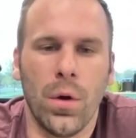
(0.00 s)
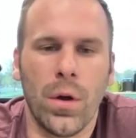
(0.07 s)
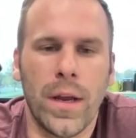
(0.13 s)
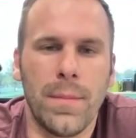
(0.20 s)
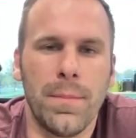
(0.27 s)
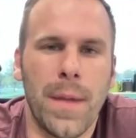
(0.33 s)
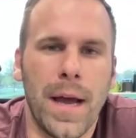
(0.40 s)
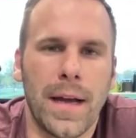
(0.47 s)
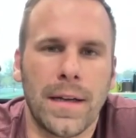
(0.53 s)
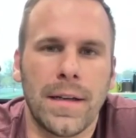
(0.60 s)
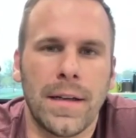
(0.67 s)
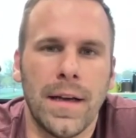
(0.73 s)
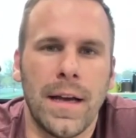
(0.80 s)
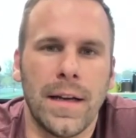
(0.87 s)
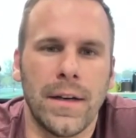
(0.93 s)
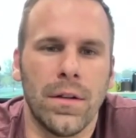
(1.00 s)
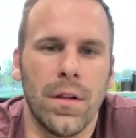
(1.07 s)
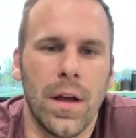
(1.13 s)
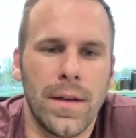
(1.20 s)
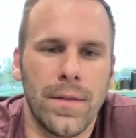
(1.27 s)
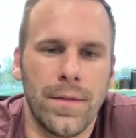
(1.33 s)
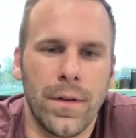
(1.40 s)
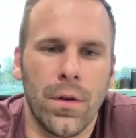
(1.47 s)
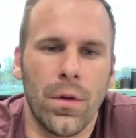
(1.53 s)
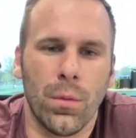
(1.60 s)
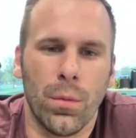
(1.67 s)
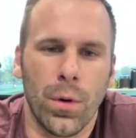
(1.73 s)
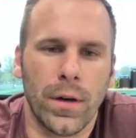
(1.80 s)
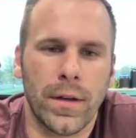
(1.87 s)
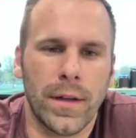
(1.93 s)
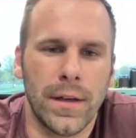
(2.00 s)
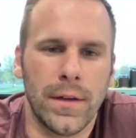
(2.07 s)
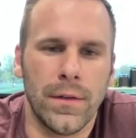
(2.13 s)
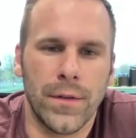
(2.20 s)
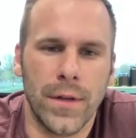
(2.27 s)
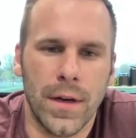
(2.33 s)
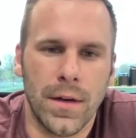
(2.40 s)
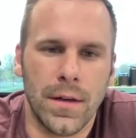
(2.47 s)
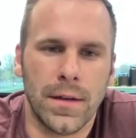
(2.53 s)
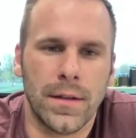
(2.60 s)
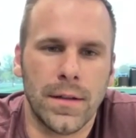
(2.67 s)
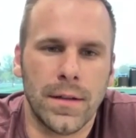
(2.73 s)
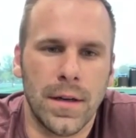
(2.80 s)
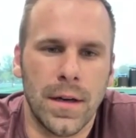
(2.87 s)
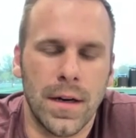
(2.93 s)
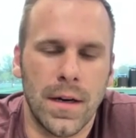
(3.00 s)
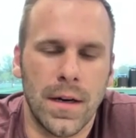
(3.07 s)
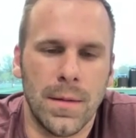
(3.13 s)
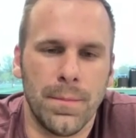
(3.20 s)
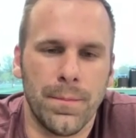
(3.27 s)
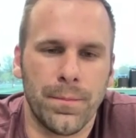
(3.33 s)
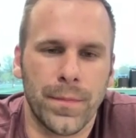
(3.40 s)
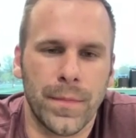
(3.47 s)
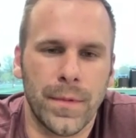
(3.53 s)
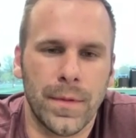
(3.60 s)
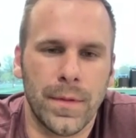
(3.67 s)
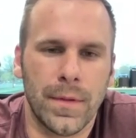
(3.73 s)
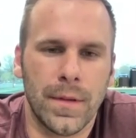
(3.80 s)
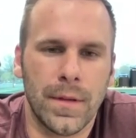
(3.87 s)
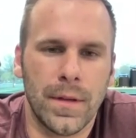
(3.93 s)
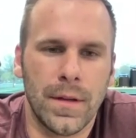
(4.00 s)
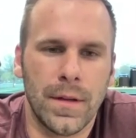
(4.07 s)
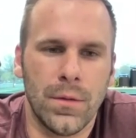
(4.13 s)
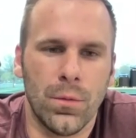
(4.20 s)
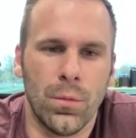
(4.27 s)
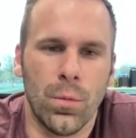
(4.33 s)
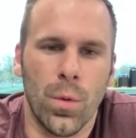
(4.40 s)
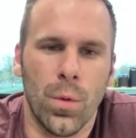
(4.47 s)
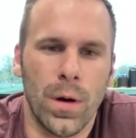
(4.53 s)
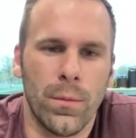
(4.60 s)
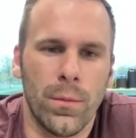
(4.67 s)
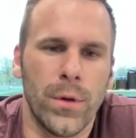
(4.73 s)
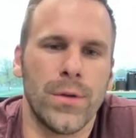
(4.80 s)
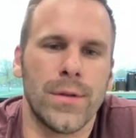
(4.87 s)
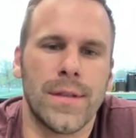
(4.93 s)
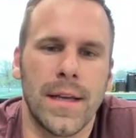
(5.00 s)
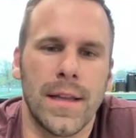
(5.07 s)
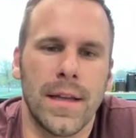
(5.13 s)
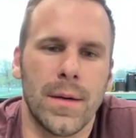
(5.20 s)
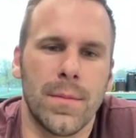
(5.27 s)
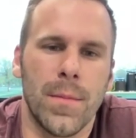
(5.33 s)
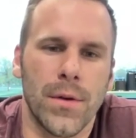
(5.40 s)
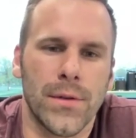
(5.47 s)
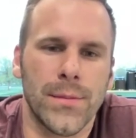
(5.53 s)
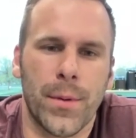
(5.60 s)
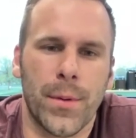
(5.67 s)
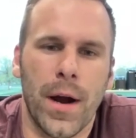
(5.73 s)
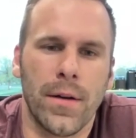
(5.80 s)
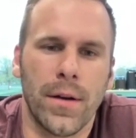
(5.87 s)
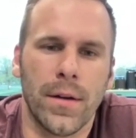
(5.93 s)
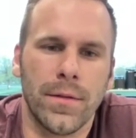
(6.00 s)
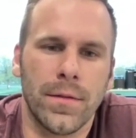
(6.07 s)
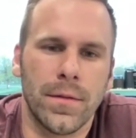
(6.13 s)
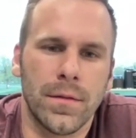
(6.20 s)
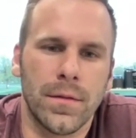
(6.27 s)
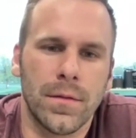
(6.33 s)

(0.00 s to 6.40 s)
Looking back at your life and all the work that you've done, what would you say that you're most proud of?